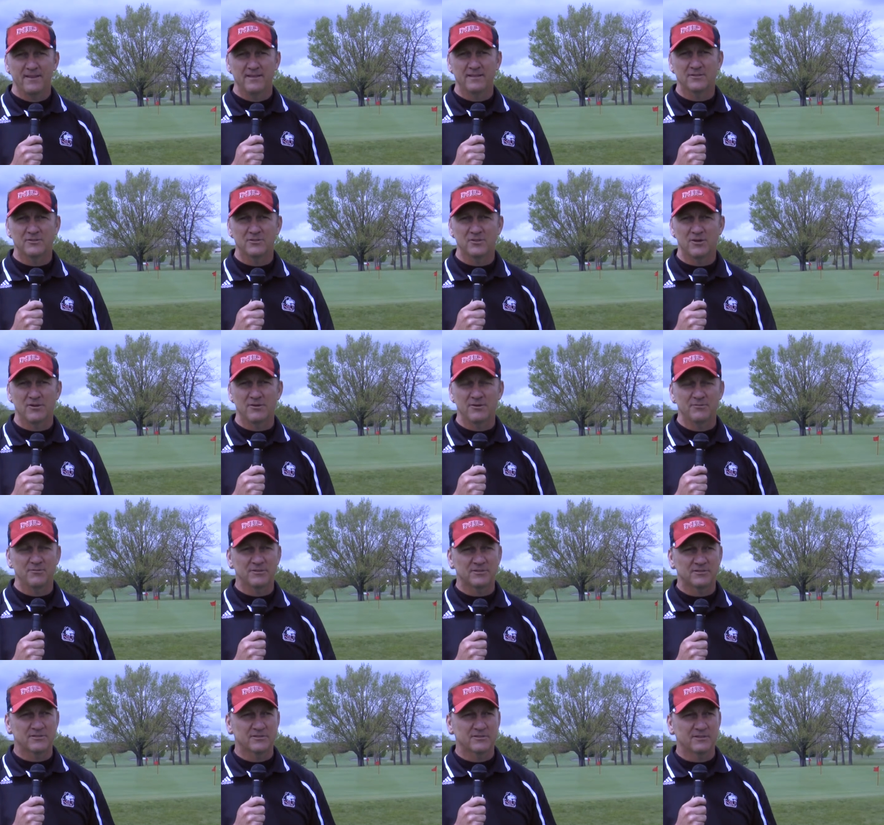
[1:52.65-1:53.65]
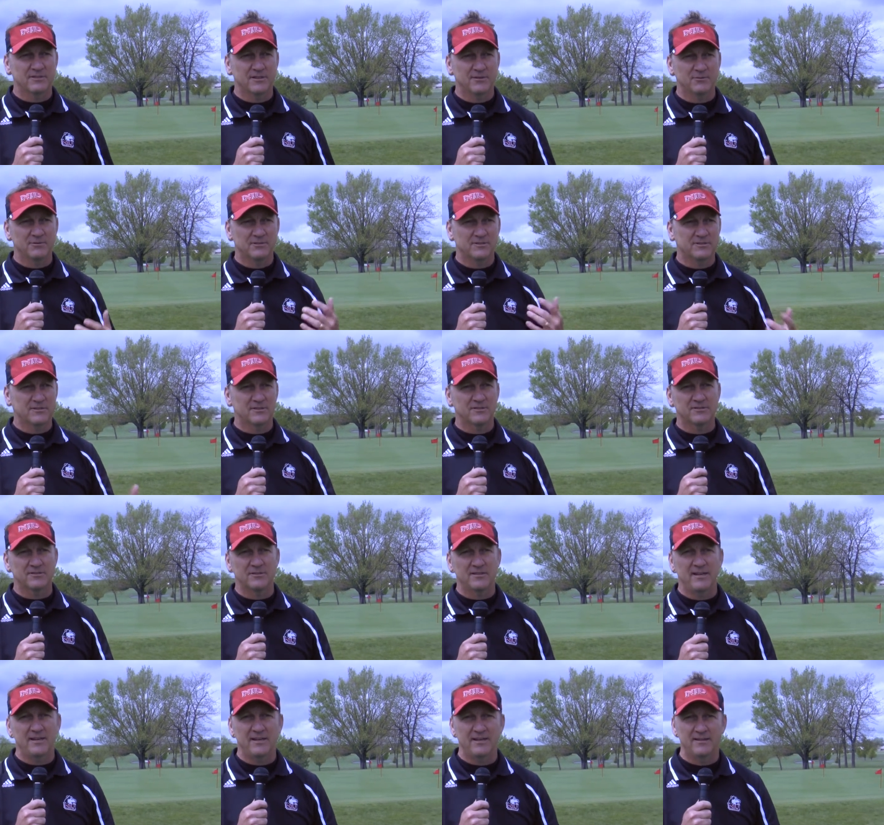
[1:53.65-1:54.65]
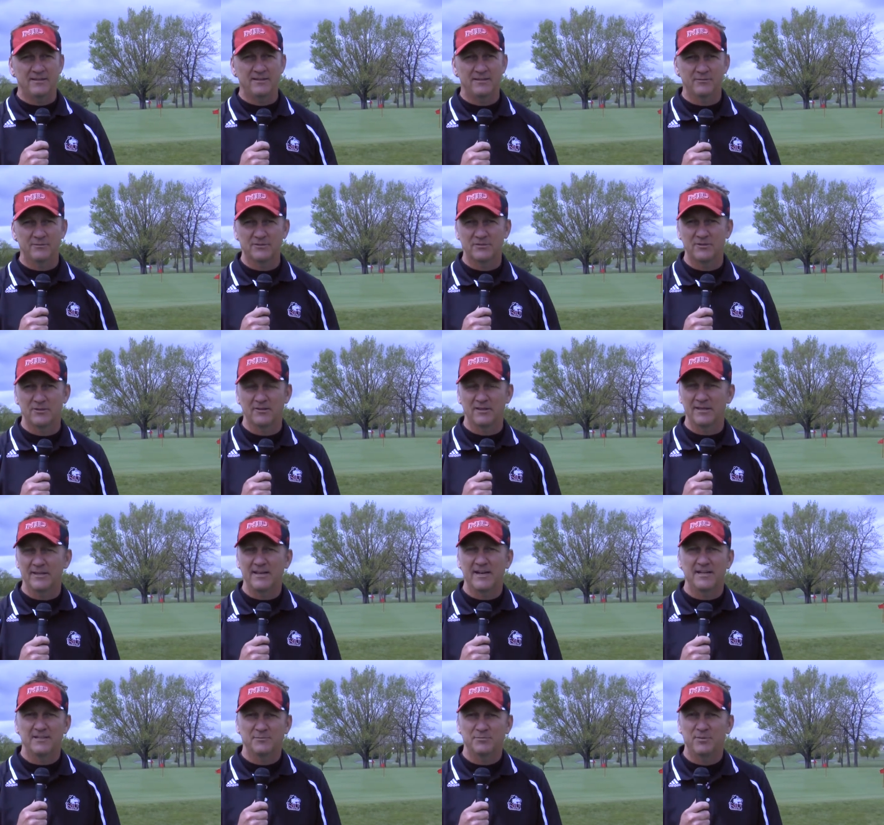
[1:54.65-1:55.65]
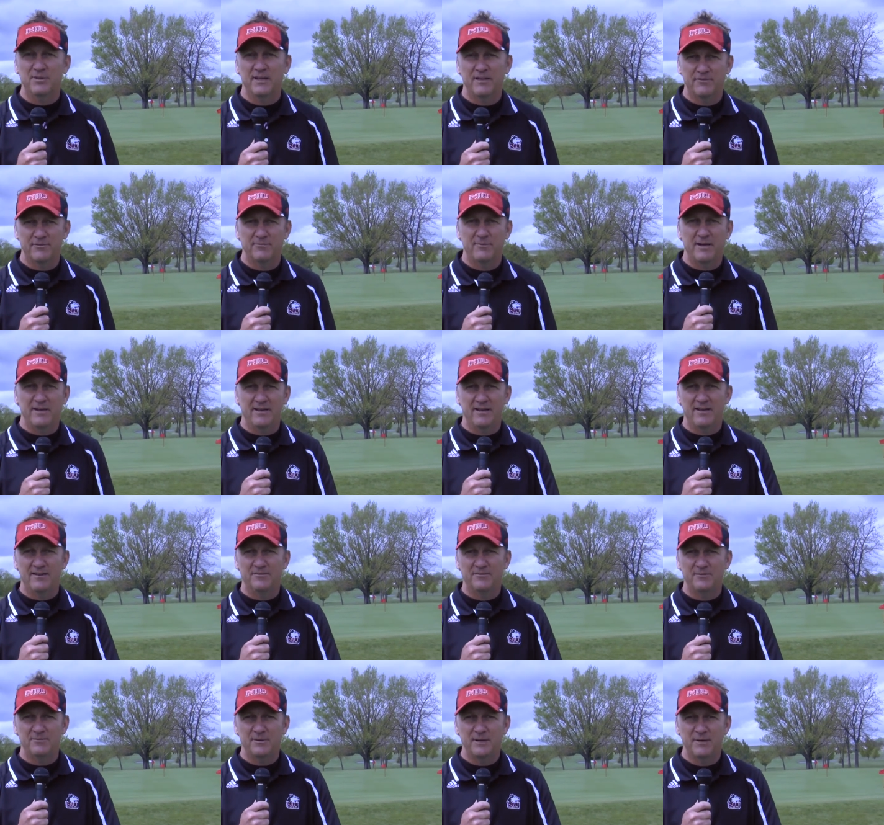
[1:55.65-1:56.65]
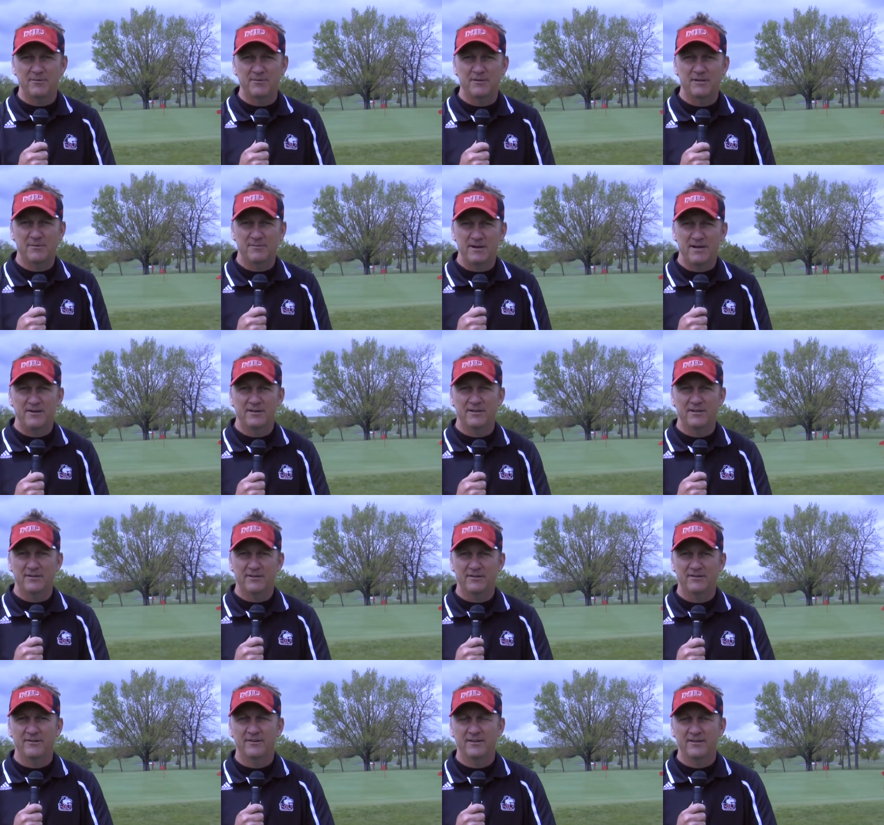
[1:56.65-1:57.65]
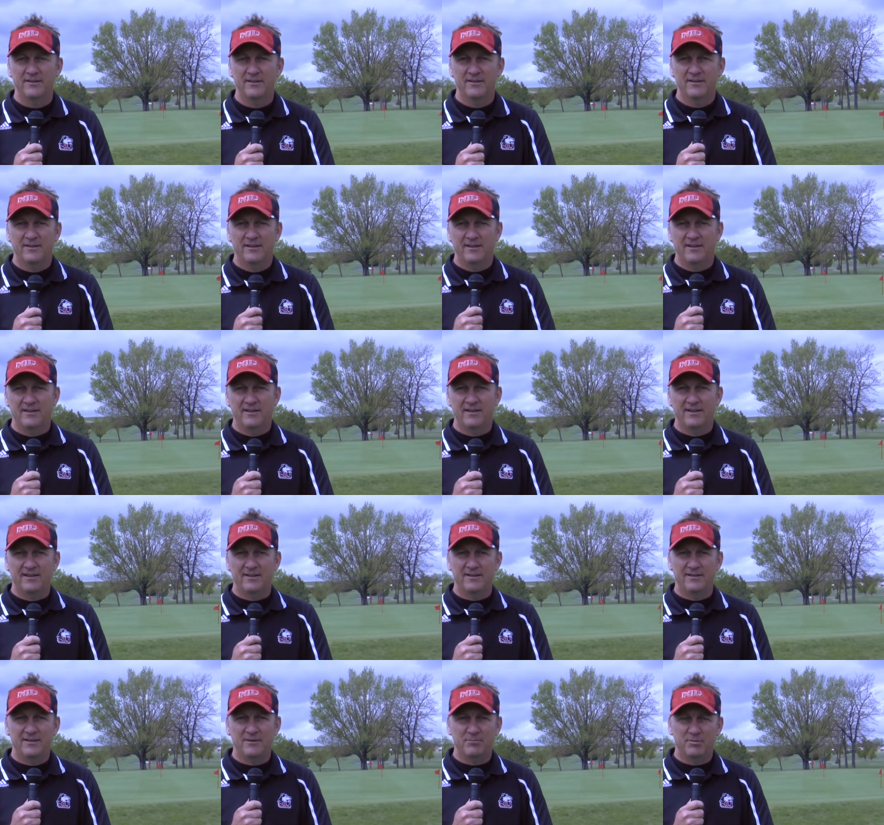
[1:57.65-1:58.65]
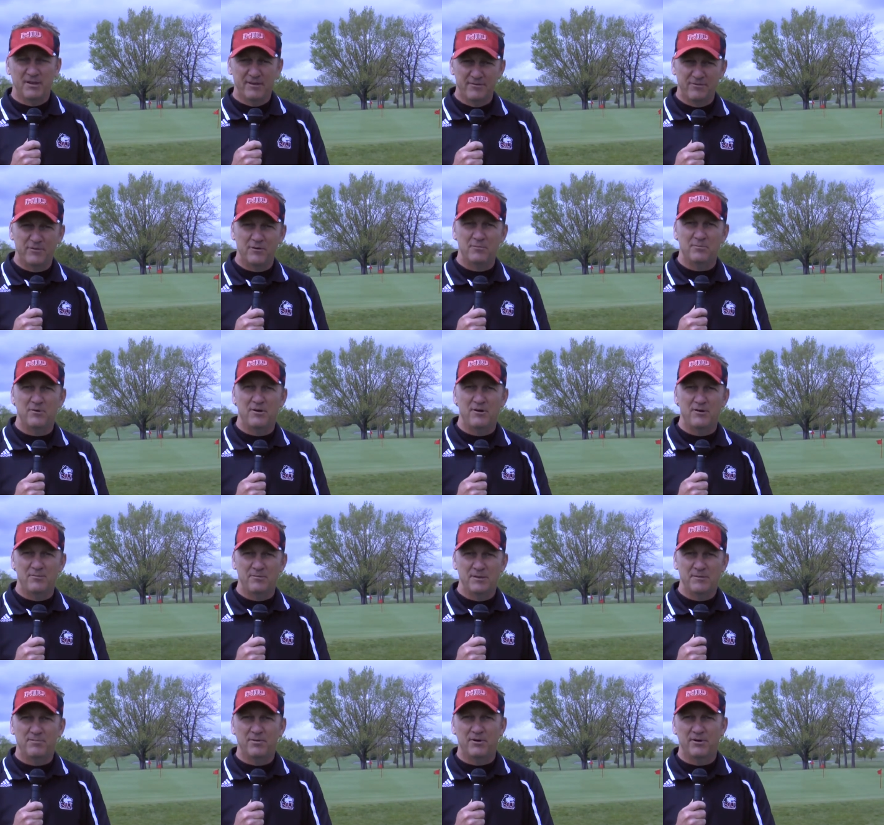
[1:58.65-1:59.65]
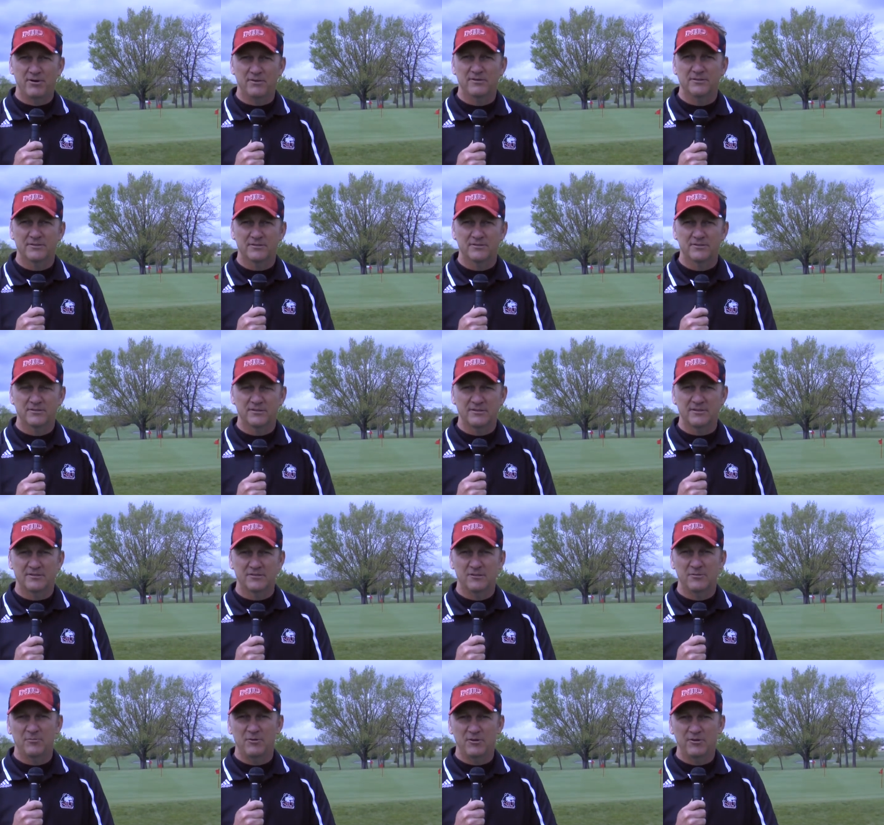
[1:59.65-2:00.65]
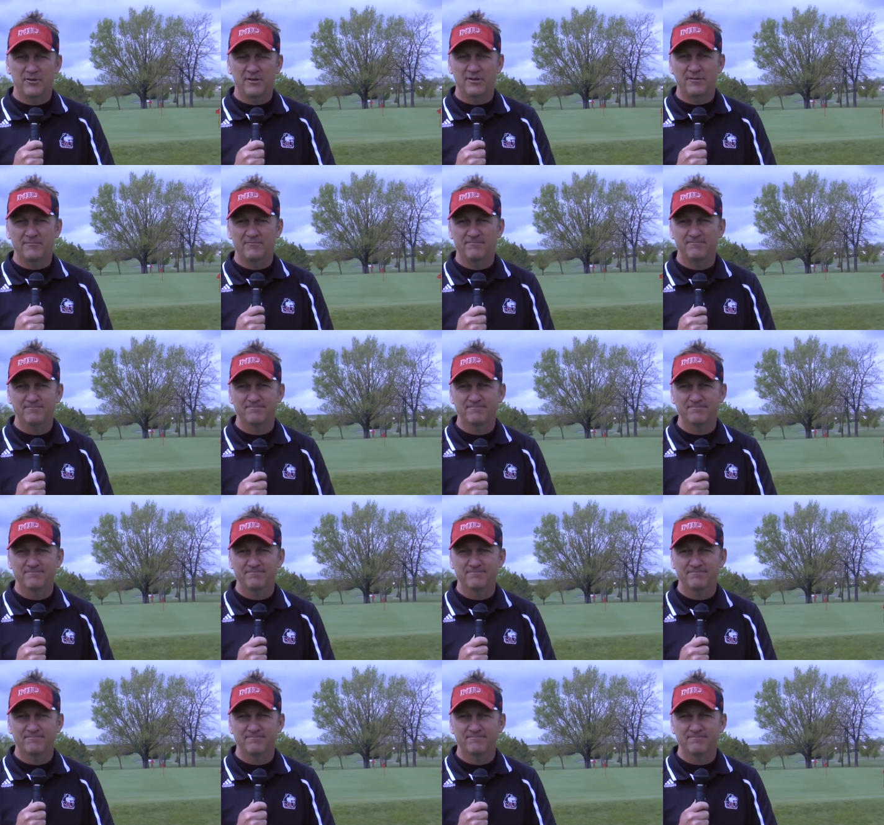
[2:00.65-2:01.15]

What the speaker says: And so it was just neat. It was certainly God's plan for my life to be able to come out here and play football and be a part of this community.